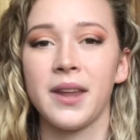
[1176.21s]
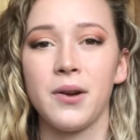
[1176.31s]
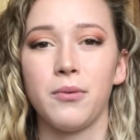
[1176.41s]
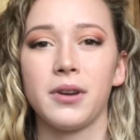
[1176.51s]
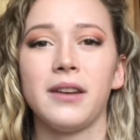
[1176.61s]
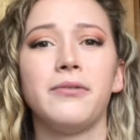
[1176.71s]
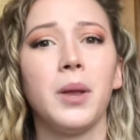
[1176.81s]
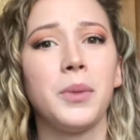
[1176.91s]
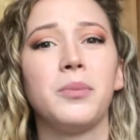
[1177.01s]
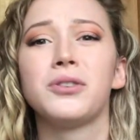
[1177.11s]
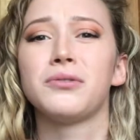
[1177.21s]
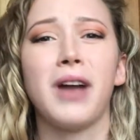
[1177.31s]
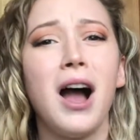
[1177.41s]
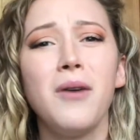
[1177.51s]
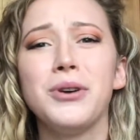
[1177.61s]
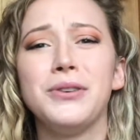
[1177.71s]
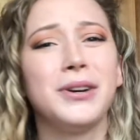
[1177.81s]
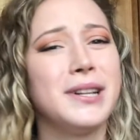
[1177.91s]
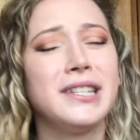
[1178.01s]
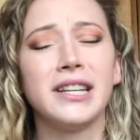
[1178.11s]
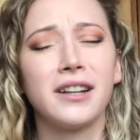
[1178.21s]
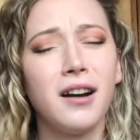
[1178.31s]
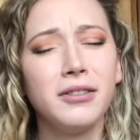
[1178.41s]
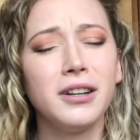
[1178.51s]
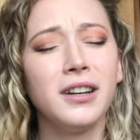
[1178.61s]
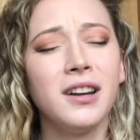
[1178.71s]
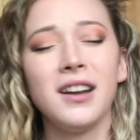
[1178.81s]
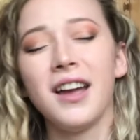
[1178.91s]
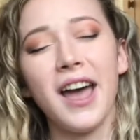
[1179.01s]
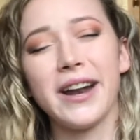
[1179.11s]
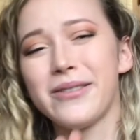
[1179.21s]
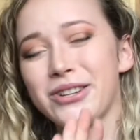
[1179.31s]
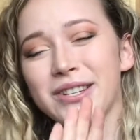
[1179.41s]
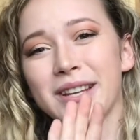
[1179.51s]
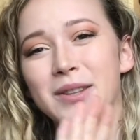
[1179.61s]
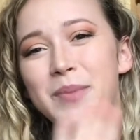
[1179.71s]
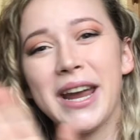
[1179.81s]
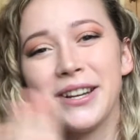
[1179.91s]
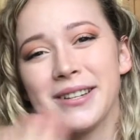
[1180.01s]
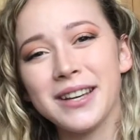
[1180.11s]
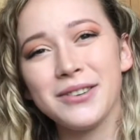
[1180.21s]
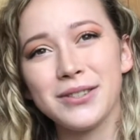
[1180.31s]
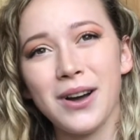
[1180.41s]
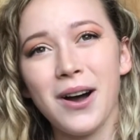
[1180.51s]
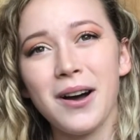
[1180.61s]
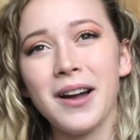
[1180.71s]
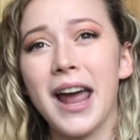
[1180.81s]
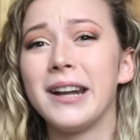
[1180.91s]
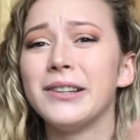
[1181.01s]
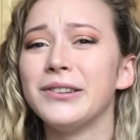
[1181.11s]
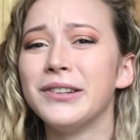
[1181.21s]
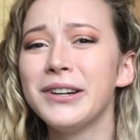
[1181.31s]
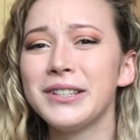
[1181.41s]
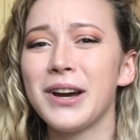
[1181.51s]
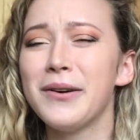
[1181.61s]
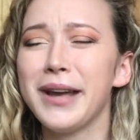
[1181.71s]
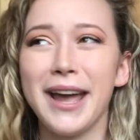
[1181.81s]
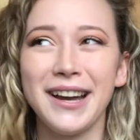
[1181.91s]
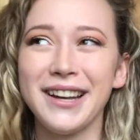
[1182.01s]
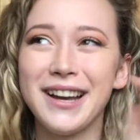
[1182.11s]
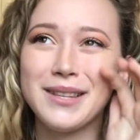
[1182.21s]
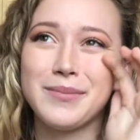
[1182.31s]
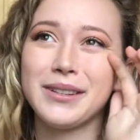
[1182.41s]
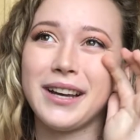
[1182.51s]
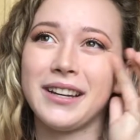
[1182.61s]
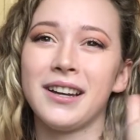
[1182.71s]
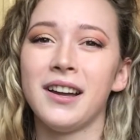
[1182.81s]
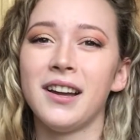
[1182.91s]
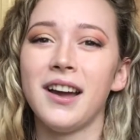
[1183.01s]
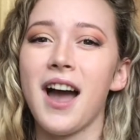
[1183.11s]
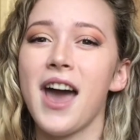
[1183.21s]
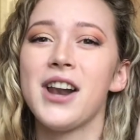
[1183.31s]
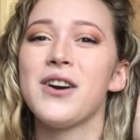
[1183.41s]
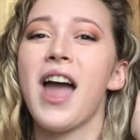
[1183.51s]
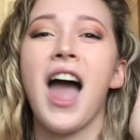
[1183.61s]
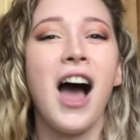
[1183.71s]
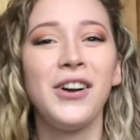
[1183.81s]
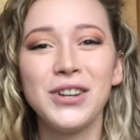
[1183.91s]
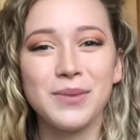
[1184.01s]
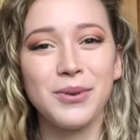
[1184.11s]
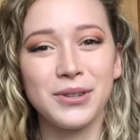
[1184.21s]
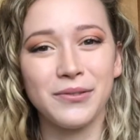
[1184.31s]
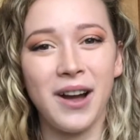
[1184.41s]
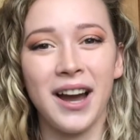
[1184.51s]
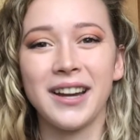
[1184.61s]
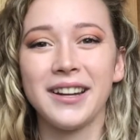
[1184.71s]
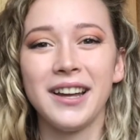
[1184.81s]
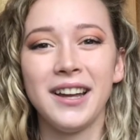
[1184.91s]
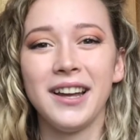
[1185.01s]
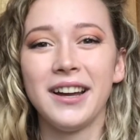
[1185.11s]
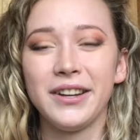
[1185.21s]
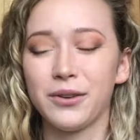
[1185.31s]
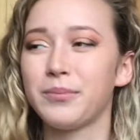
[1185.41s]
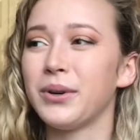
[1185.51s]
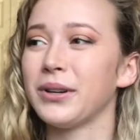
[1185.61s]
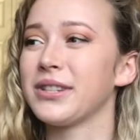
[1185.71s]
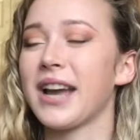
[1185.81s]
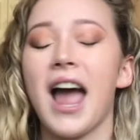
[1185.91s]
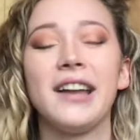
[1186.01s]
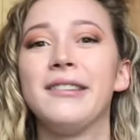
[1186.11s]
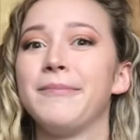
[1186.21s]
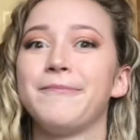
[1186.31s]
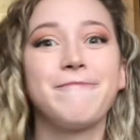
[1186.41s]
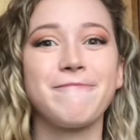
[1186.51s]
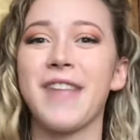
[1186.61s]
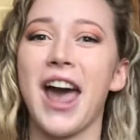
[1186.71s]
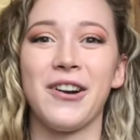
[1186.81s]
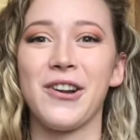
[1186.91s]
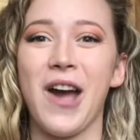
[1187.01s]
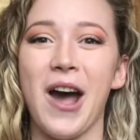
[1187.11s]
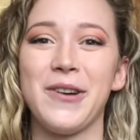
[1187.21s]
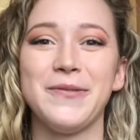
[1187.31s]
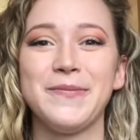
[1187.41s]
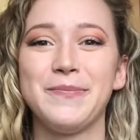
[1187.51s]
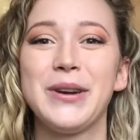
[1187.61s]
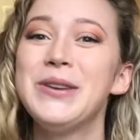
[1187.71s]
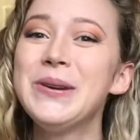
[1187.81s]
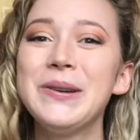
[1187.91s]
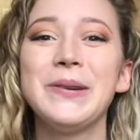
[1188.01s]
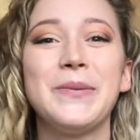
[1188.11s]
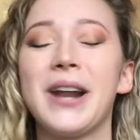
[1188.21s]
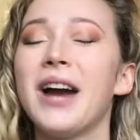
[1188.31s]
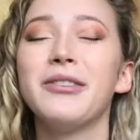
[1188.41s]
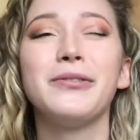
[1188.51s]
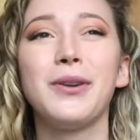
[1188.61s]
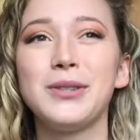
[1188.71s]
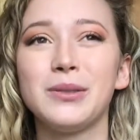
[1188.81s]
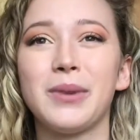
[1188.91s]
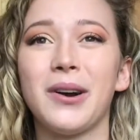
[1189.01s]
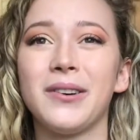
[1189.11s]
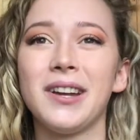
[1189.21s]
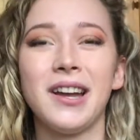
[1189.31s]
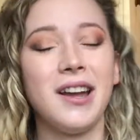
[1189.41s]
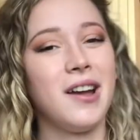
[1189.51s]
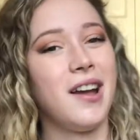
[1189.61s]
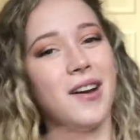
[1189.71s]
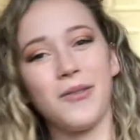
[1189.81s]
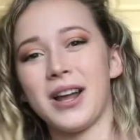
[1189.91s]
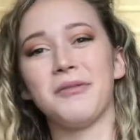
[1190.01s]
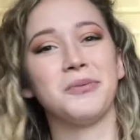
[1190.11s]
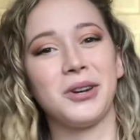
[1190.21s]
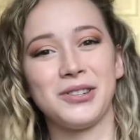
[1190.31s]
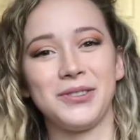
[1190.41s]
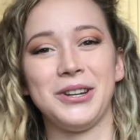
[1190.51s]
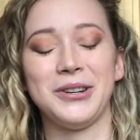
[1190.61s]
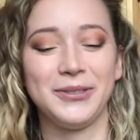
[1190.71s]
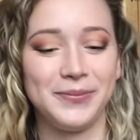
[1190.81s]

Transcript: where they flipped the books around where you couldn't see the cover, and it was just like the pages that you saw, and it looked okay, I guess, but like, I don't know how you're supposed to find your books. Like, I don't know how. But you can, whatever floats your boat, whatever works for you.